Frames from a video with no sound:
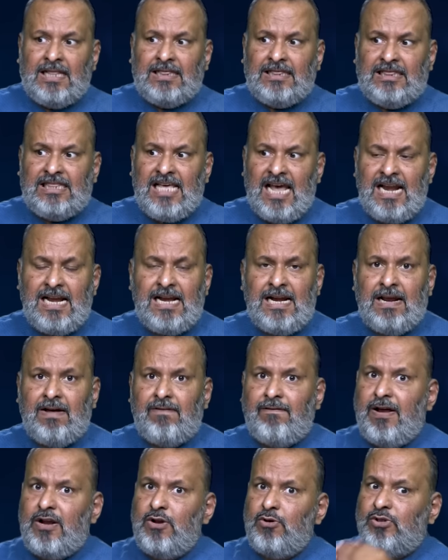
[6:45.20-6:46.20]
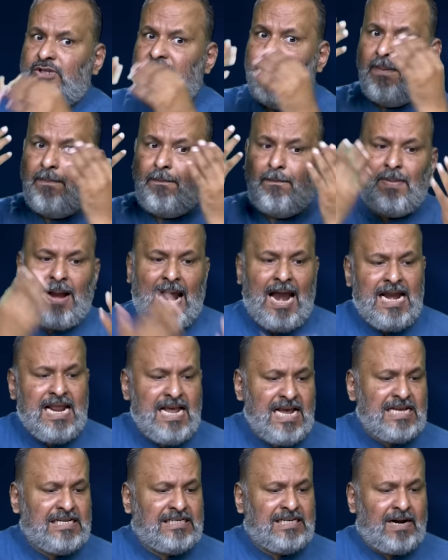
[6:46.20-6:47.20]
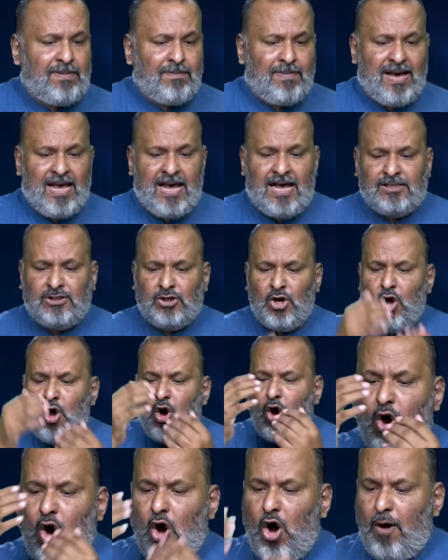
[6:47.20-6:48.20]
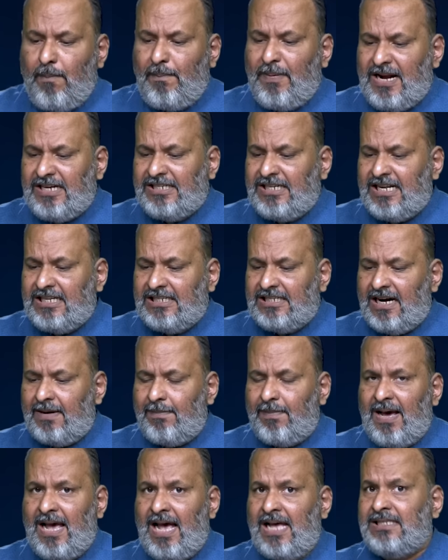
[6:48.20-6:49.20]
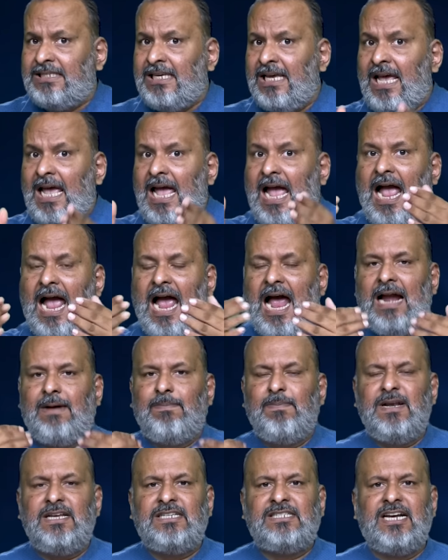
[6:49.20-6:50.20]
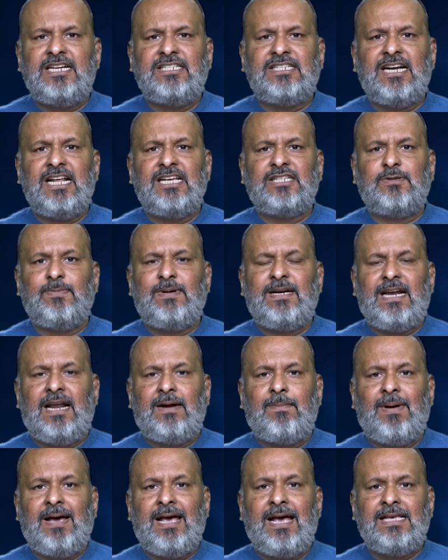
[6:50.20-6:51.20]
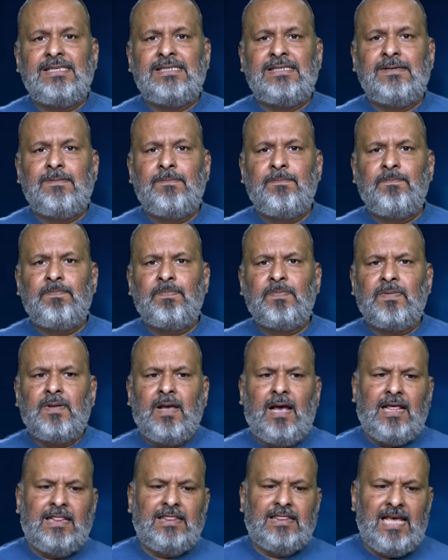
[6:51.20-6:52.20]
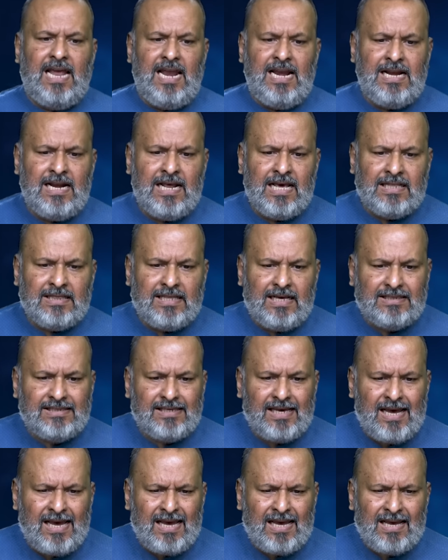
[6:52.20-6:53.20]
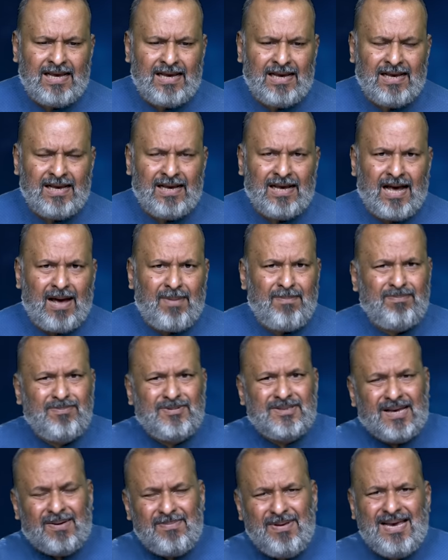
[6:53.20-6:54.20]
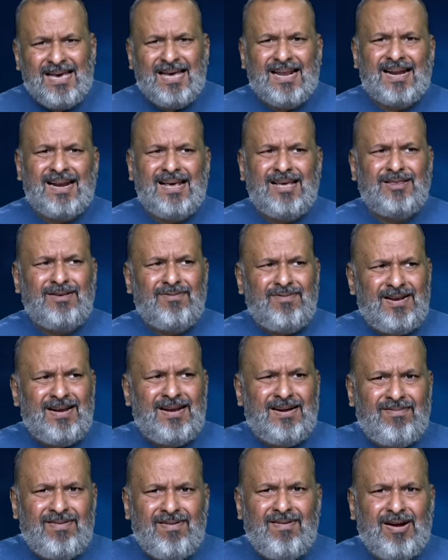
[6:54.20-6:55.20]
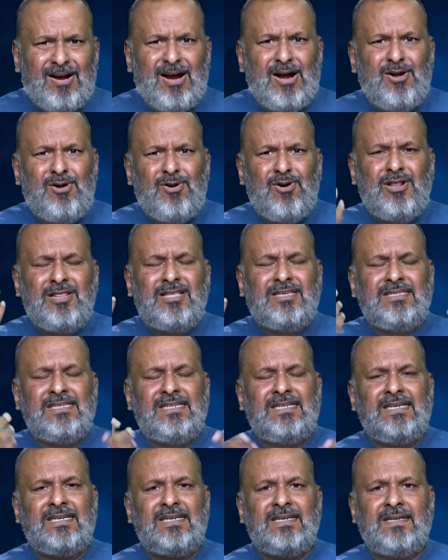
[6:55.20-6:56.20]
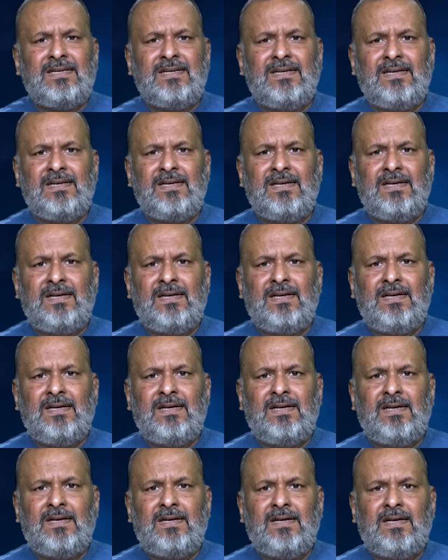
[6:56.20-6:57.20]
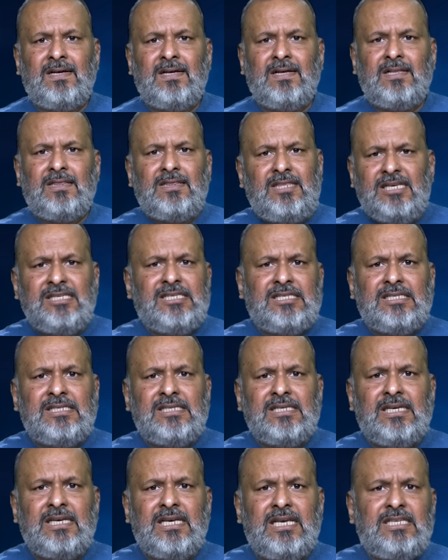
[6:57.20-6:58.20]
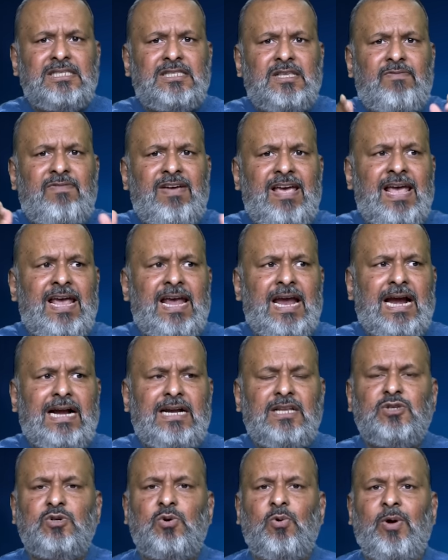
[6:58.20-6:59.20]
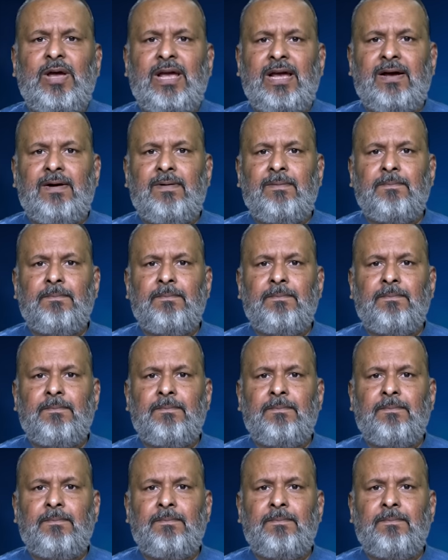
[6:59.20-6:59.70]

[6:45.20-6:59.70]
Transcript: Then when you say planning is done by us, operation is done by us, administration has to be done by us. And then they say, hum sabhi kar rahe, toh fir we will control the city. This is the way it is going.